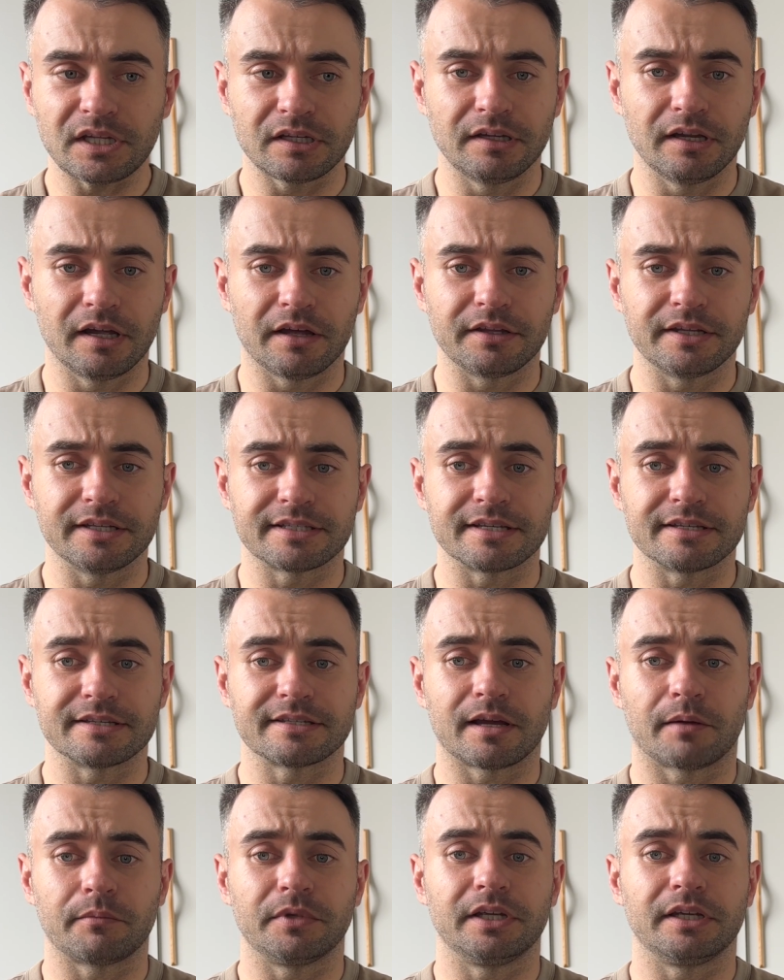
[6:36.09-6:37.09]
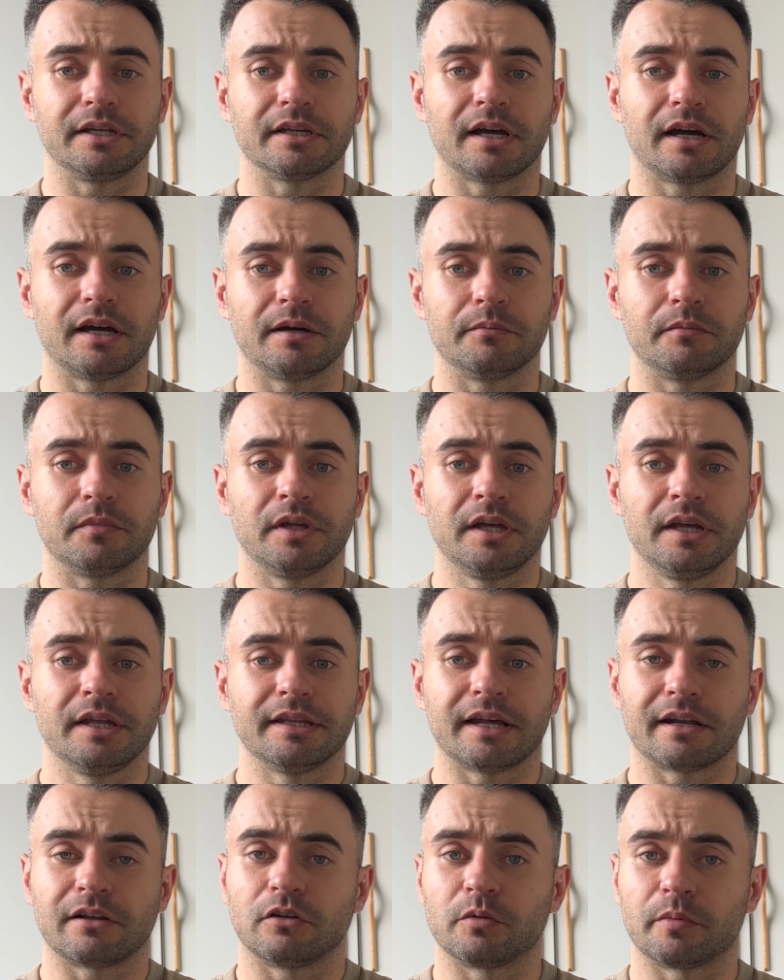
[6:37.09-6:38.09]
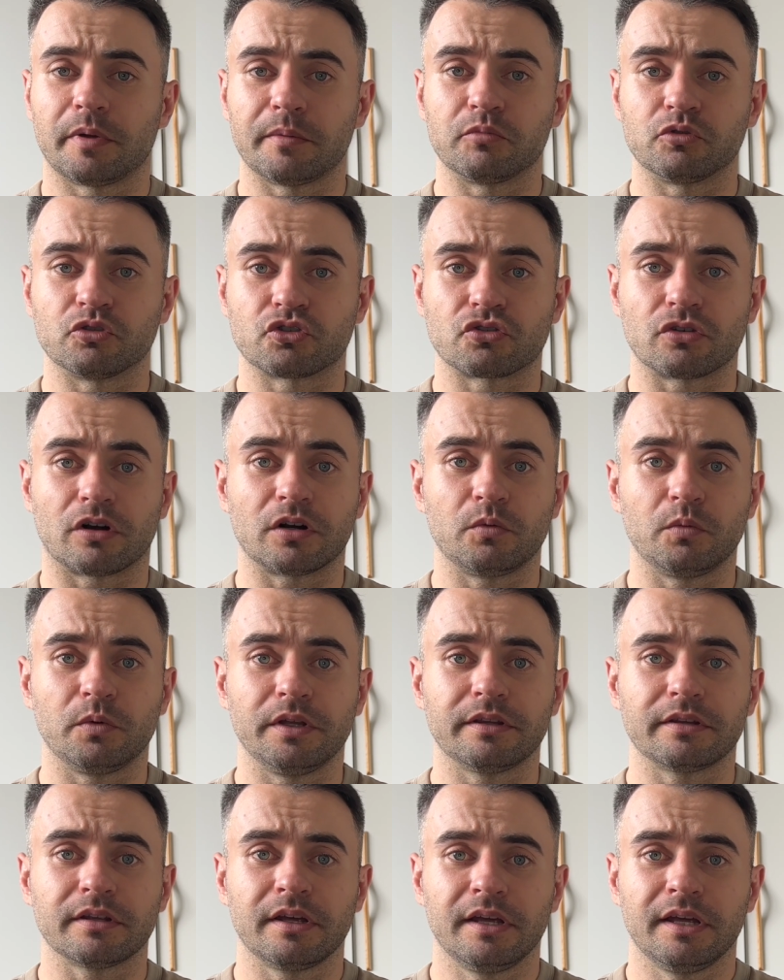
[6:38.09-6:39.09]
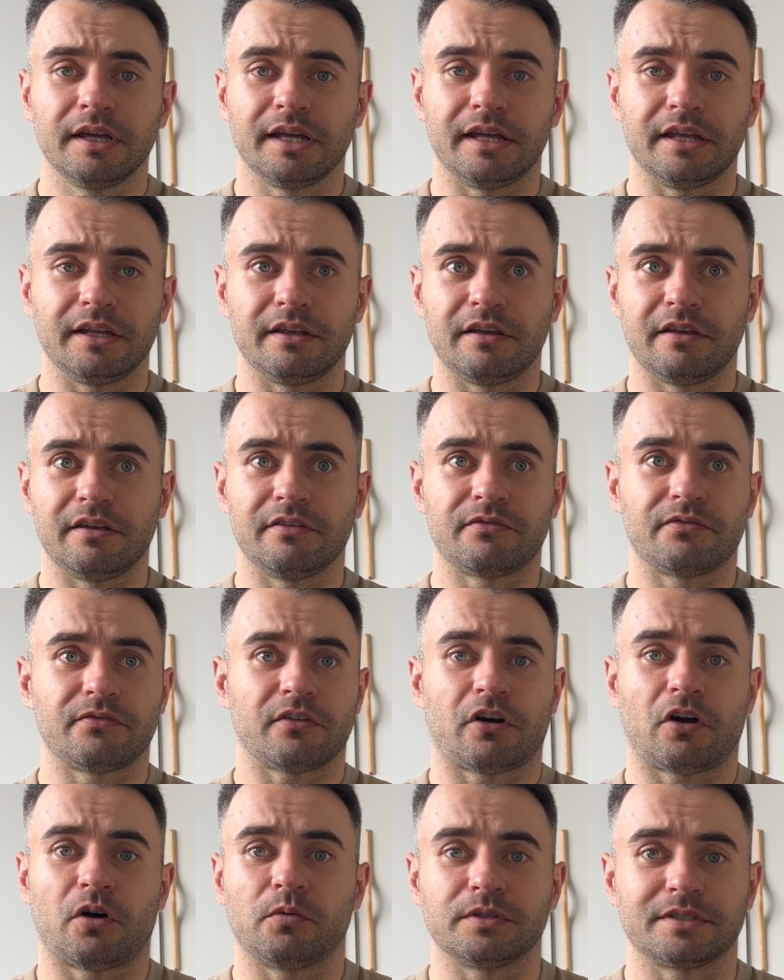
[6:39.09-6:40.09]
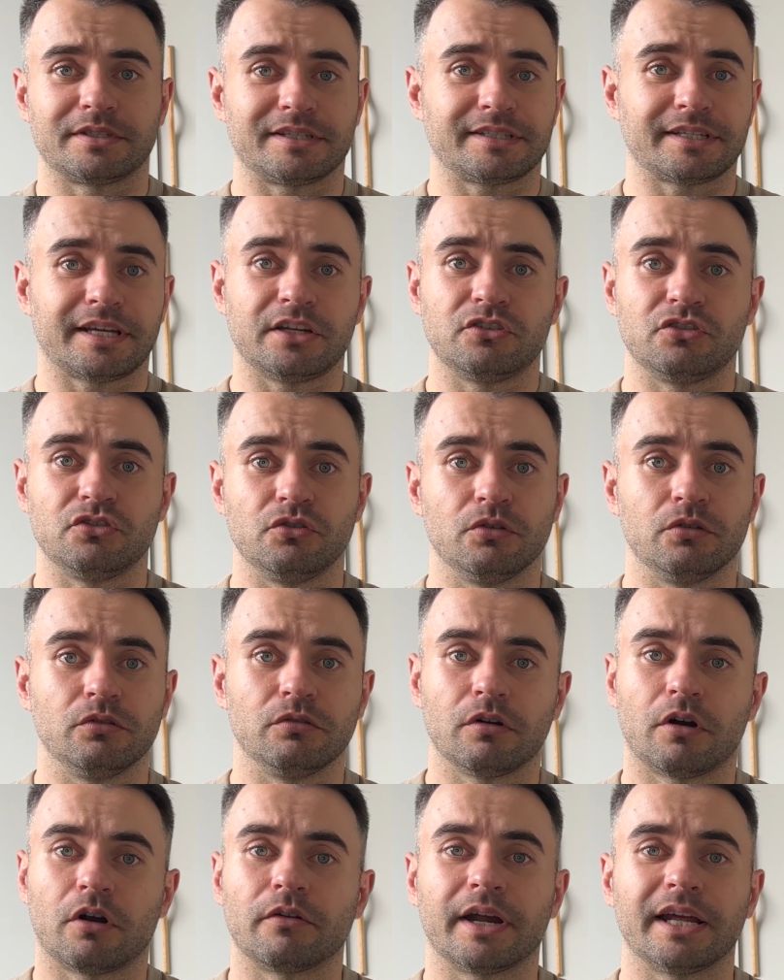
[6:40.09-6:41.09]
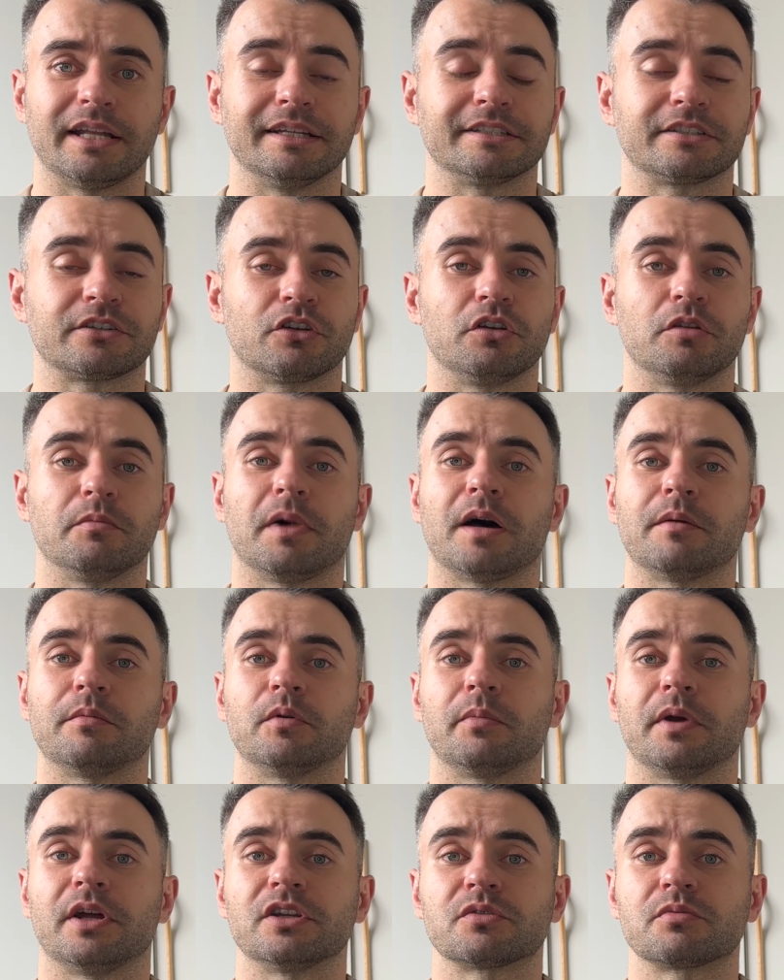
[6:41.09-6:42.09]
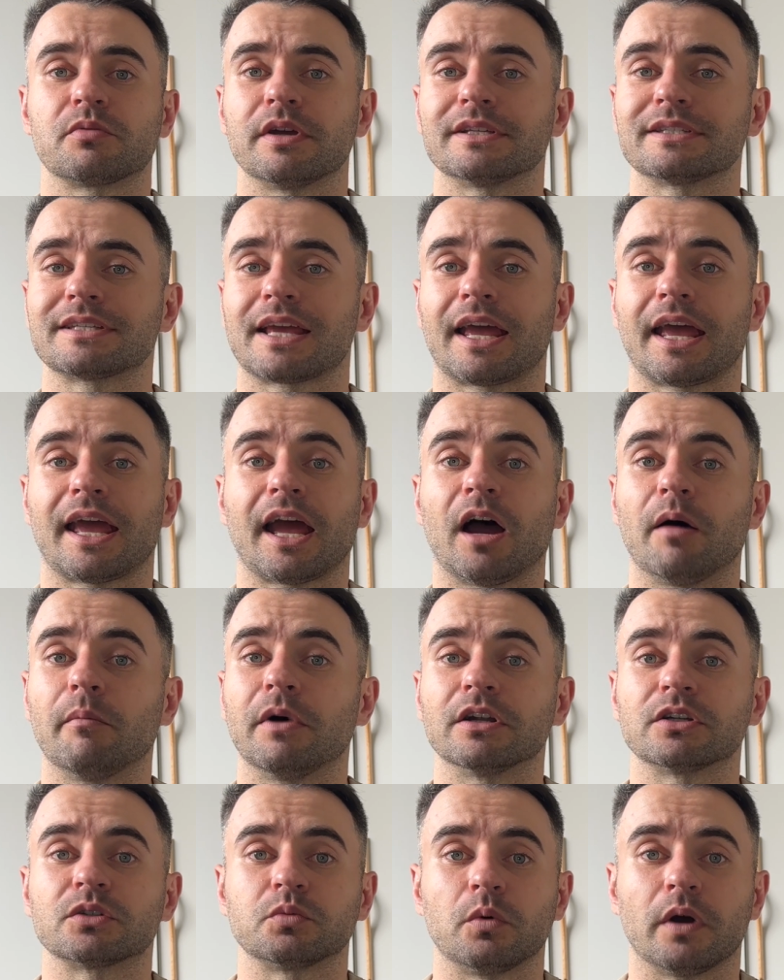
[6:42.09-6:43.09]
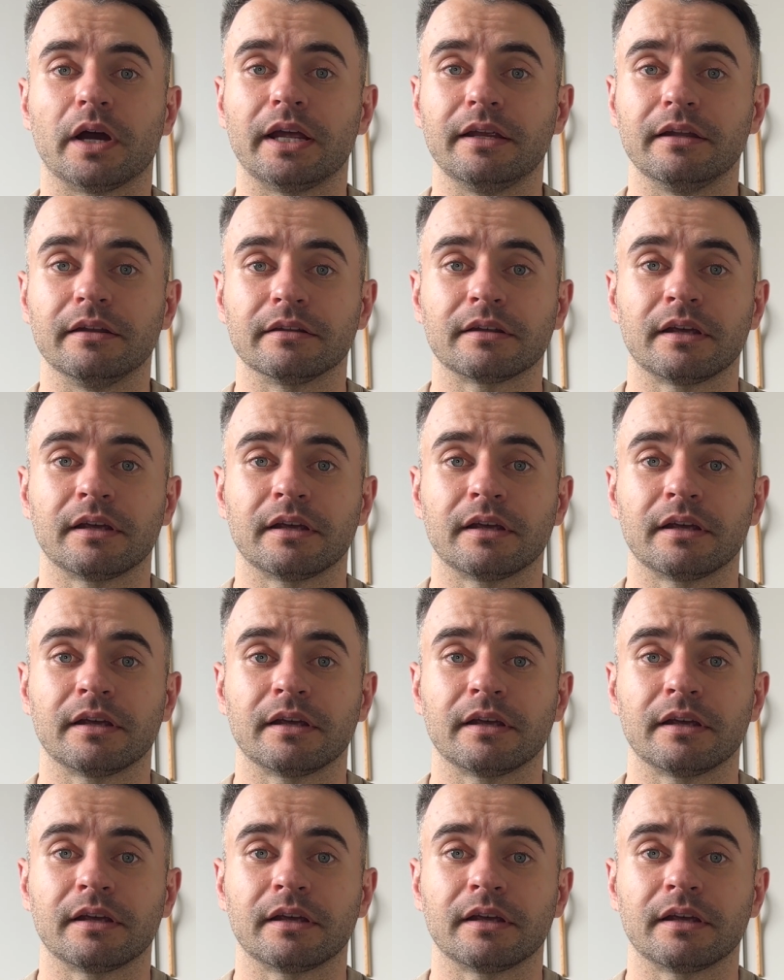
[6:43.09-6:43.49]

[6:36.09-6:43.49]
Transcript: Now, this is something that a lot of people struggle with. If I was to say to you, all right, let's go to the barbell bench press, how much weight